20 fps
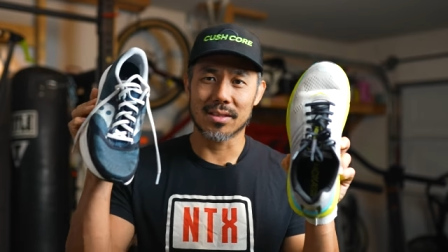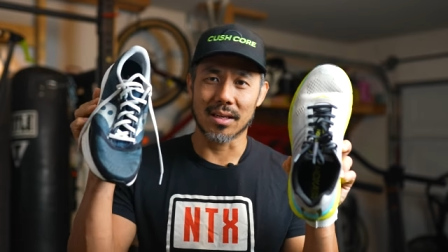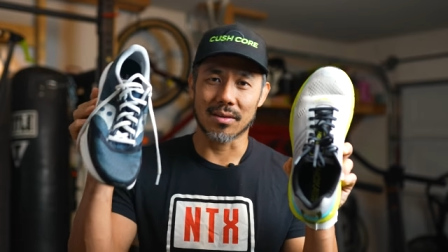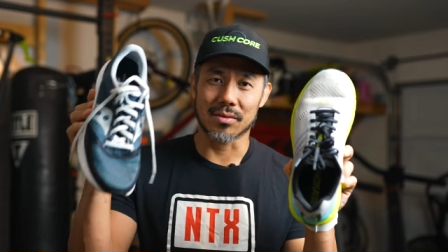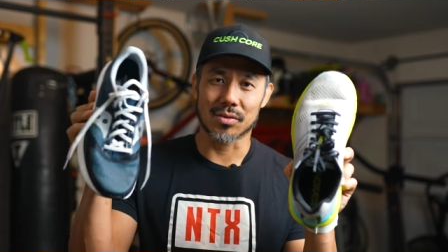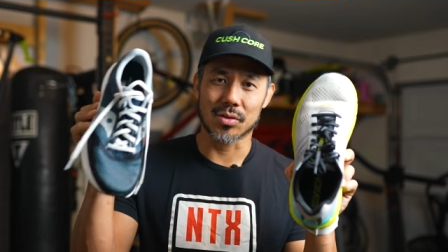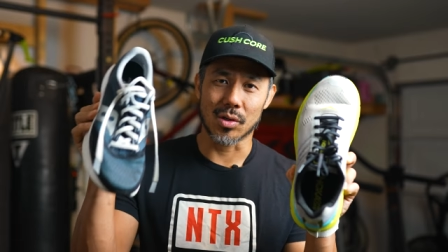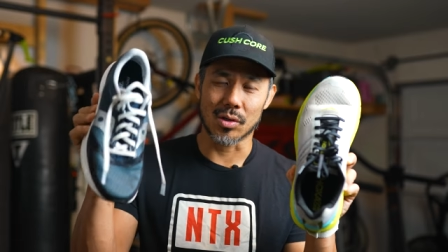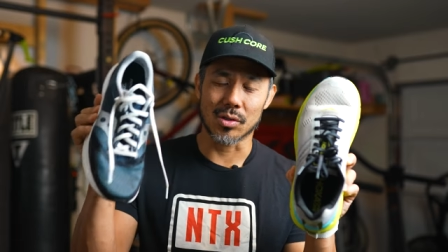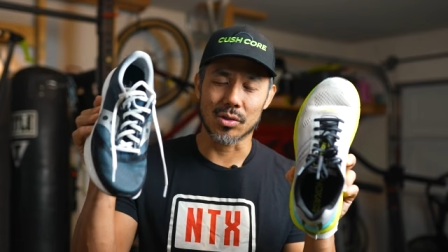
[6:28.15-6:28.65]
you
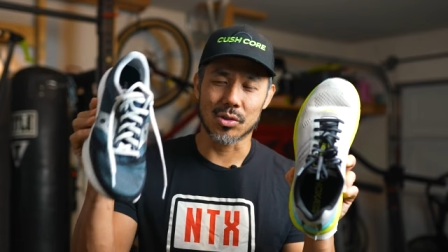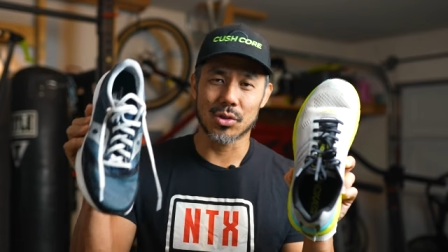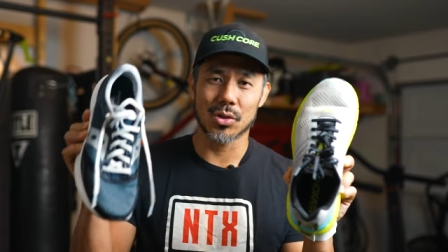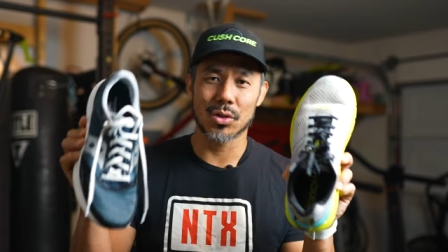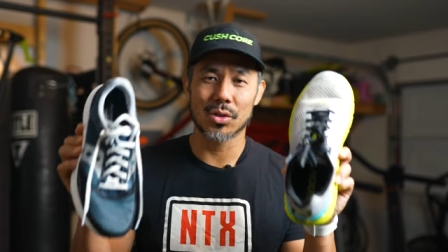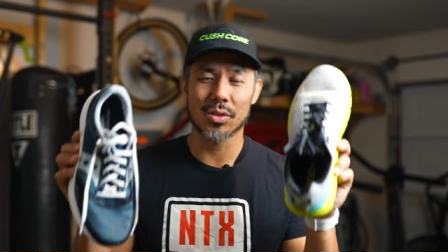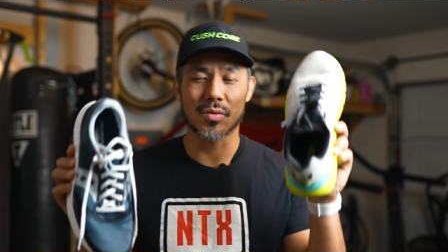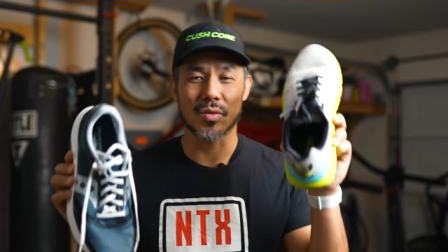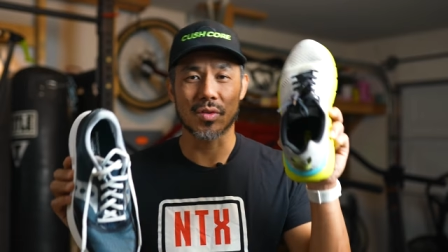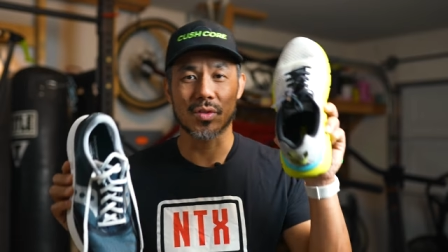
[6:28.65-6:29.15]
have certain
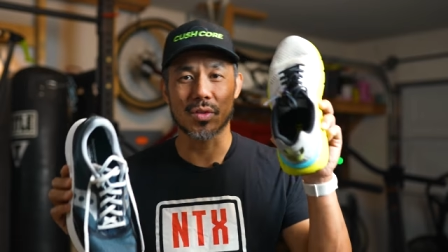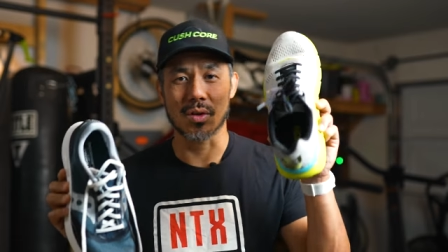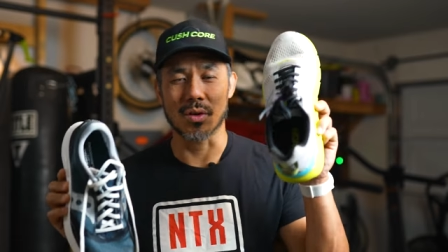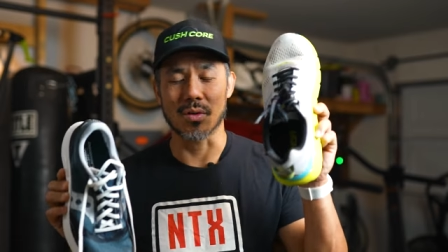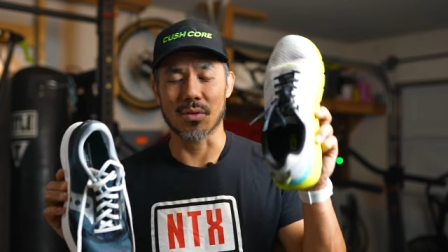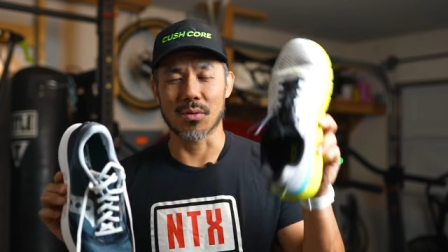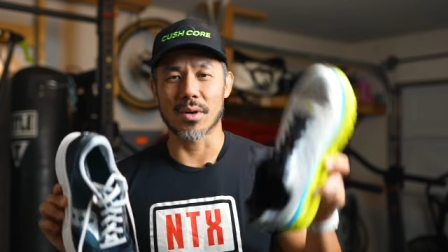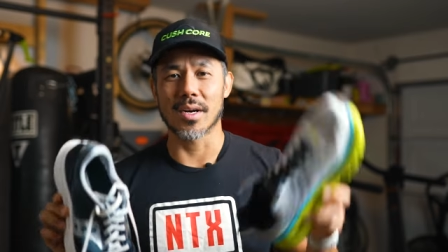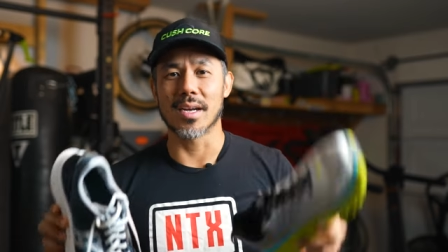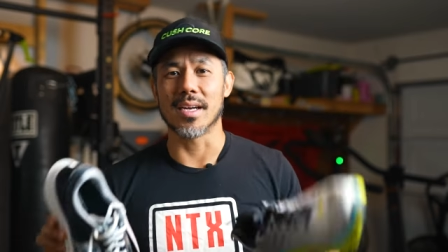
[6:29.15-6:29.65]
shoes for
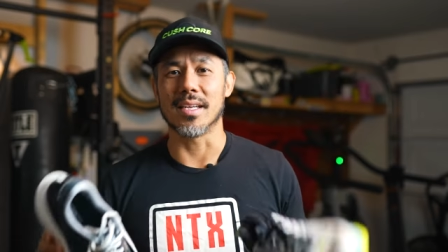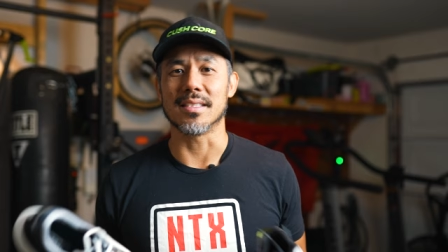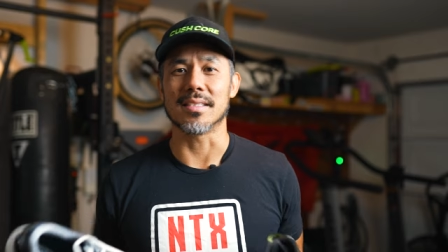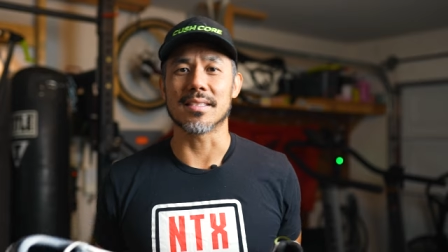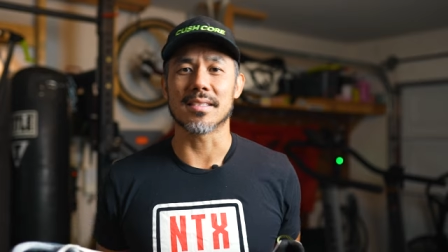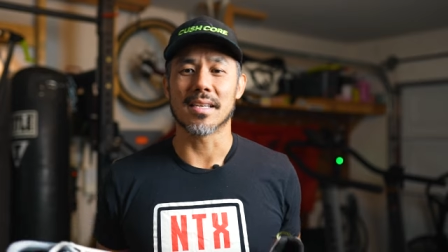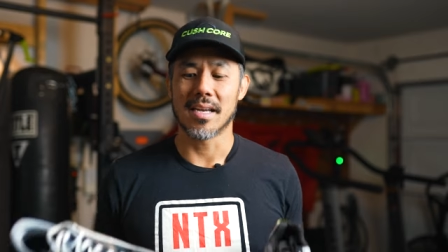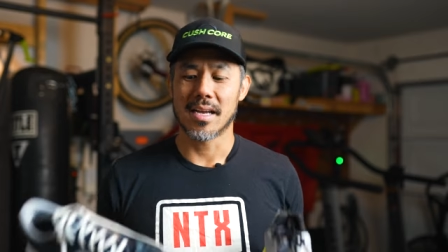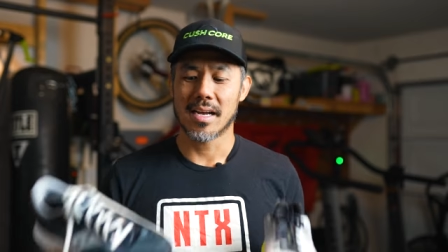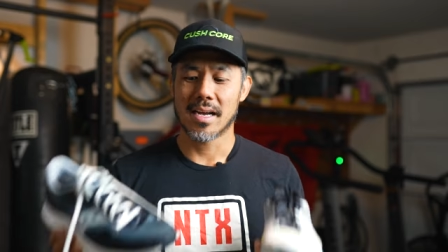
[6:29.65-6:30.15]
certain
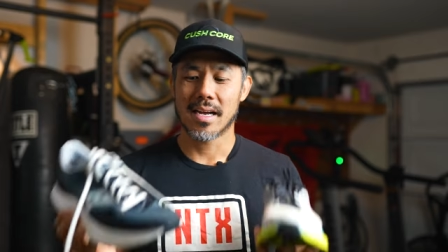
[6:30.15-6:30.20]
runs.